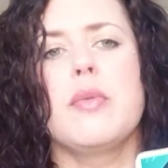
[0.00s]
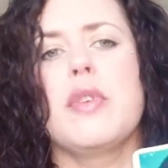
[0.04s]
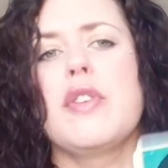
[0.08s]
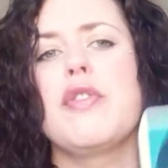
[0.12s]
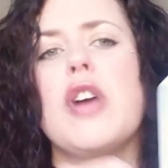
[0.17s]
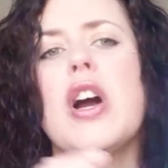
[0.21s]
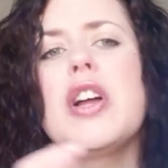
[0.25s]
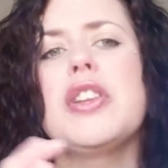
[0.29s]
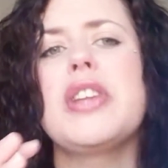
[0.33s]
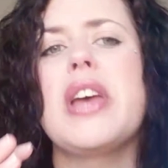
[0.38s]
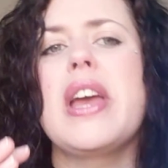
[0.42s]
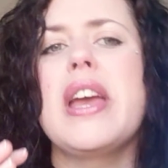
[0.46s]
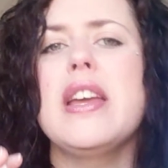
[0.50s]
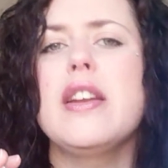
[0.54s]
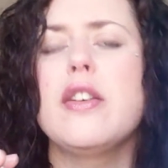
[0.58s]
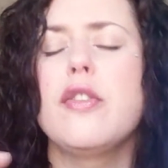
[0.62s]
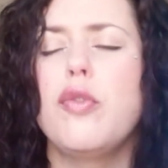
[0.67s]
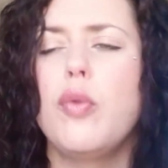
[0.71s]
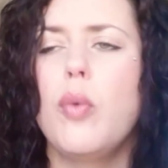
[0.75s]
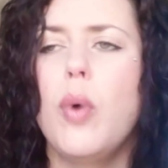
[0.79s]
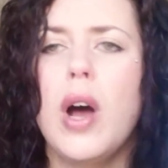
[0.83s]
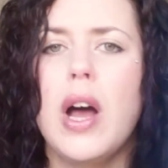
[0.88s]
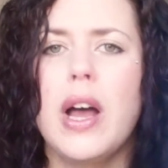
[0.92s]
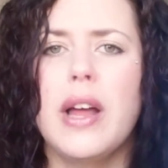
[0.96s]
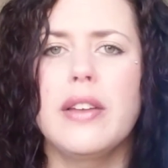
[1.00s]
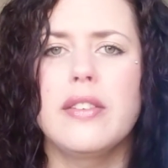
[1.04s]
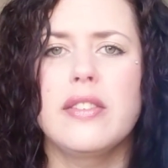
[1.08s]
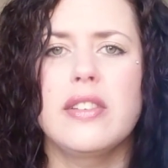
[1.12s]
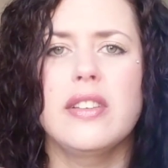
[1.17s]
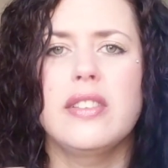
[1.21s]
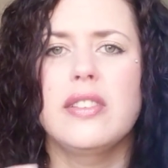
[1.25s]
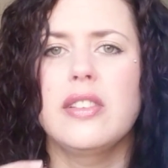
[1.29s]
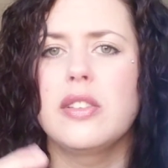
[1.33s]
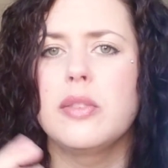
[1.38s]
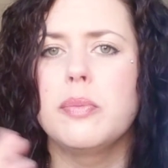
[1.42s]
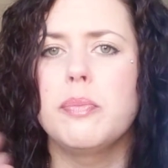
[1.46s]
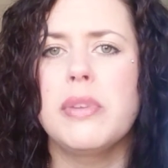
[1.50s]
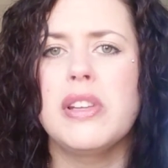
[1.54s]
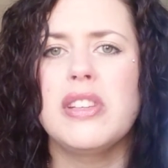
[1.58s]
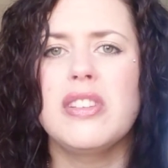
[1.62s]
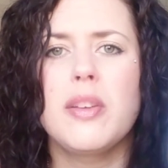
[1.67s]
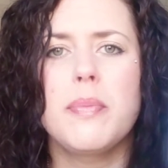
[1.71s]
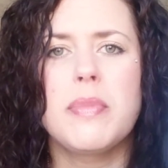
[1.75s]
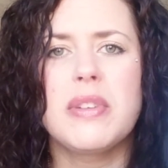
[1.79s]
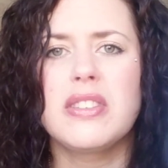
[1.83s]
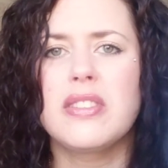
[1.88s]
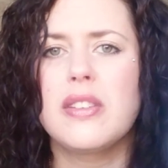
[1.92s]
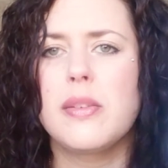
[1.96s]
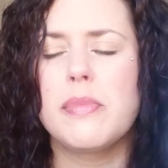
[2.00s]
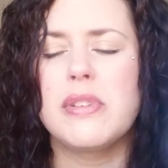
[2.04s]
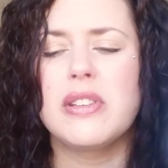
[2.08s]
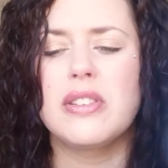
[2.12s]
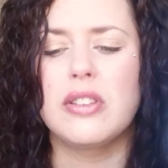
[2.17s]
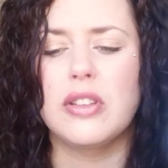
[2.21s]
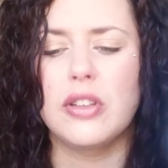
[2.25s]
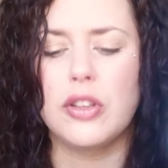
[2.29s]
We've got the Eight of Wands. This is busy, busy, busy.